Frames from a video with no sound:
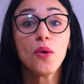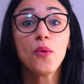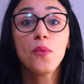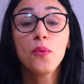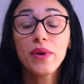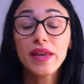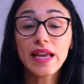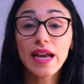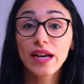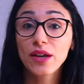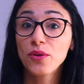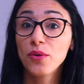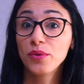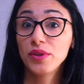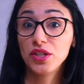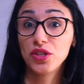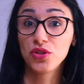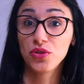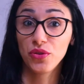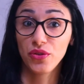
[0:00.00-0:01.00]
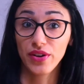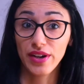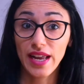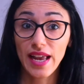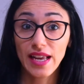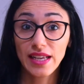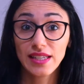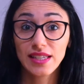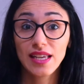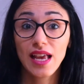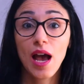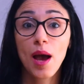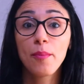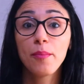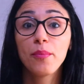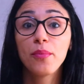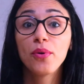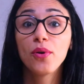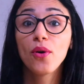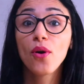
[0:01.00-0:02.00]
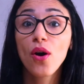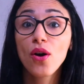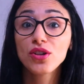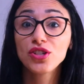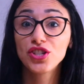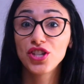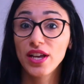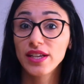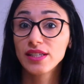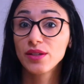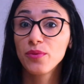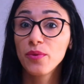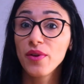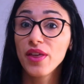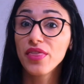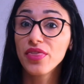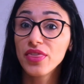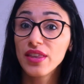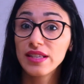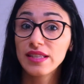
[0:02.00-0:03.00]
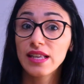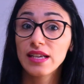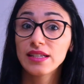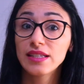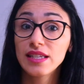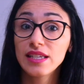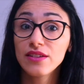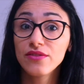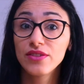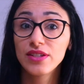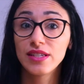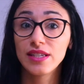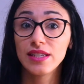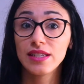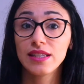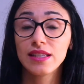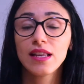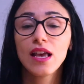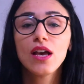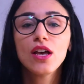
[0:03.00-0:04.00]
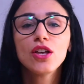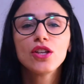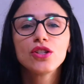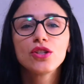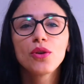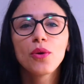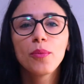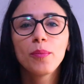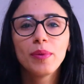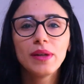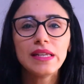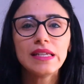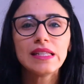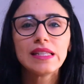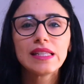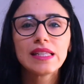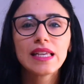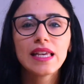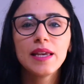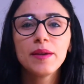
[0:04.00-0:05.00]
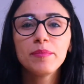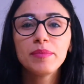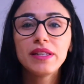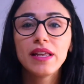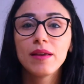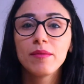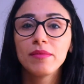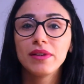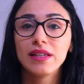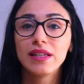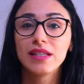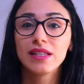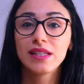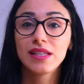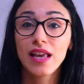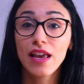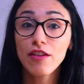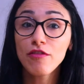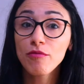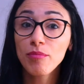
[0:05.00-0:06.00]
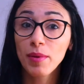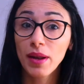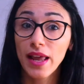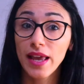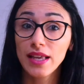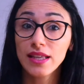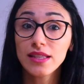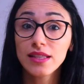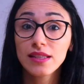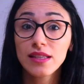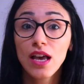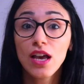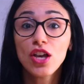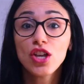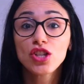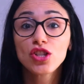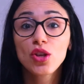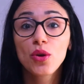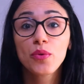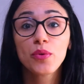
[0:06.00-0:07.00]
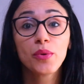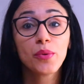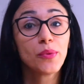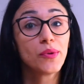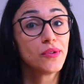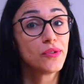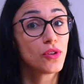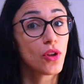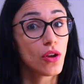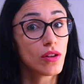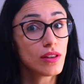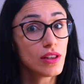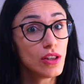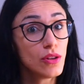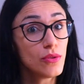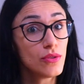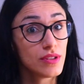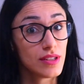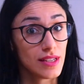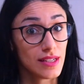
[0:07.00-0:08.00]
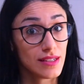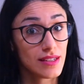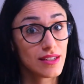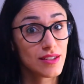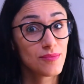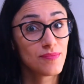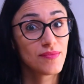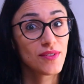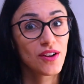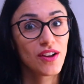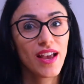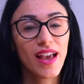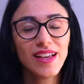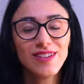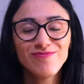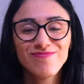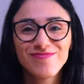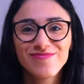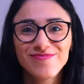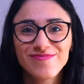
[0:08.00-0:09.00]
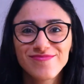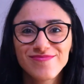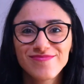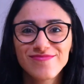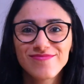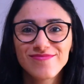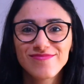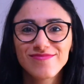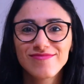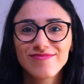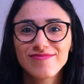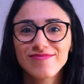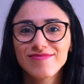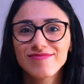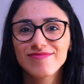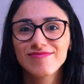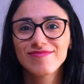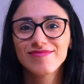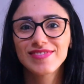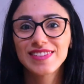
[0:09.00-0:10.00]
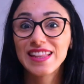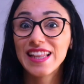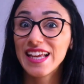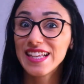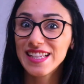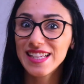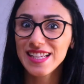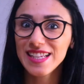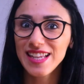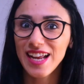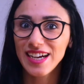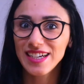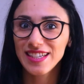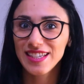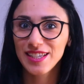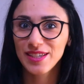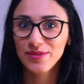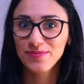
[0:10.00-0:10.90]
We are going to create a project with these activities, so please keep them in a safe place so we will not lose it, okay? Let's start.